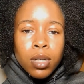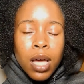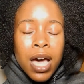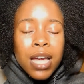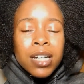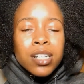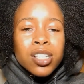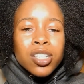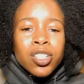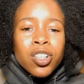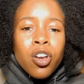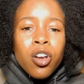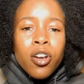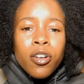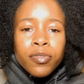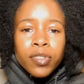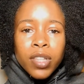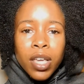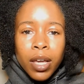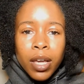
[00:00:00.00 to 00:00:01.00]
I
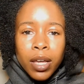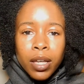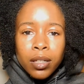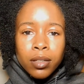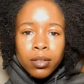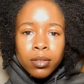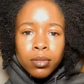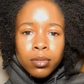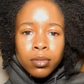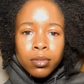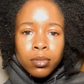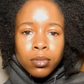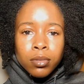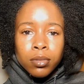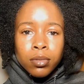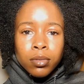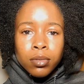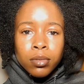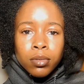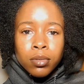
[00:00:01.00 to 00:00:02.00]
deserve that.
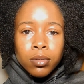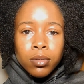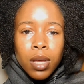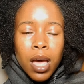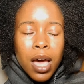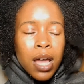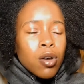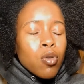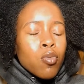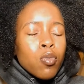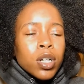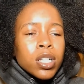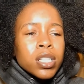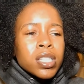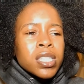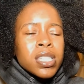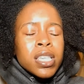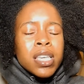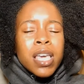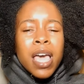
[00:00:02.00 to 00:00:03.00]
I don't want to
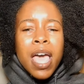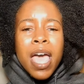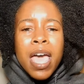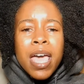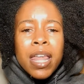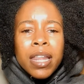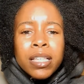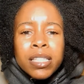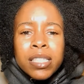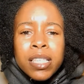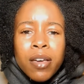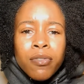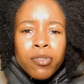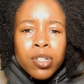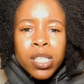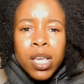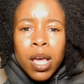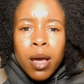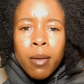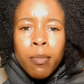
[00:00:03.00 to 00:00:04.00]
see addicts
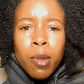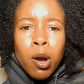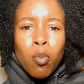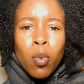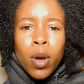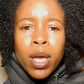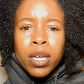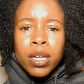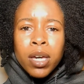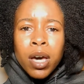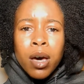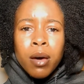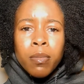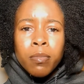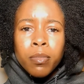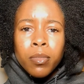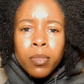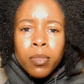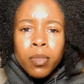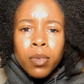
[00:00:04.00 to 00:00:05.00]
every time I wake
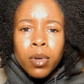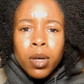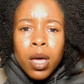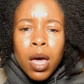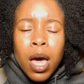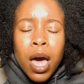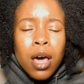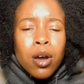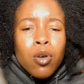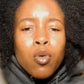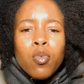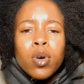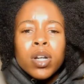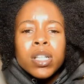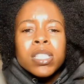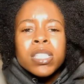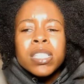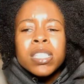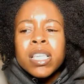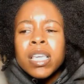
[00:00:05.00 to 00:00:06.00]
up. I don't want
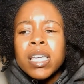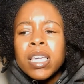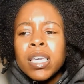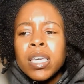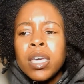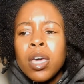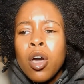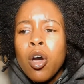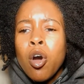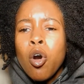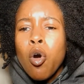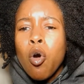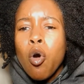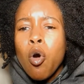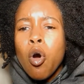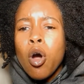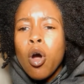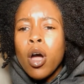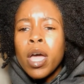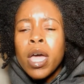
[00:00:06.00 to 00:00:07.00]
to see
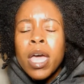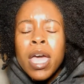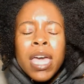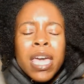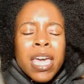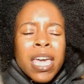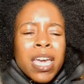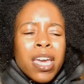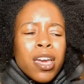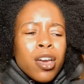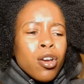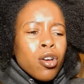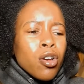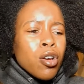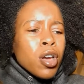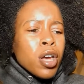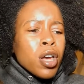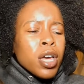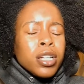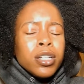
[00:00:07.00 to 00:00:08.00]
or
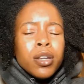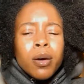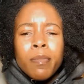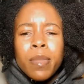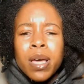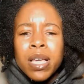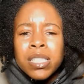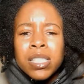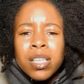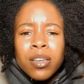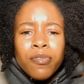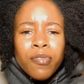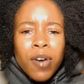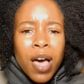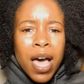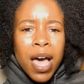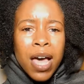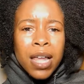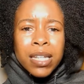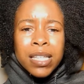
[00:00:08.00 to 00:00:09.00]
hear domestic
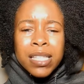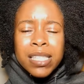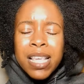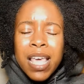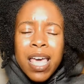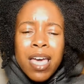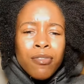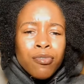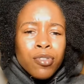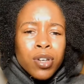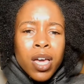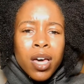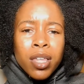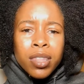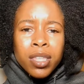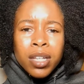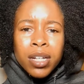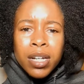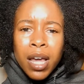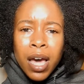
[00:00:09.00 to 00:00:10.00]
violence every
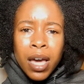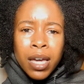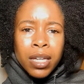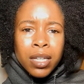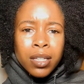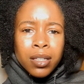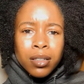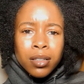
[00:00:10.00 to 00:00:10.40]
other night.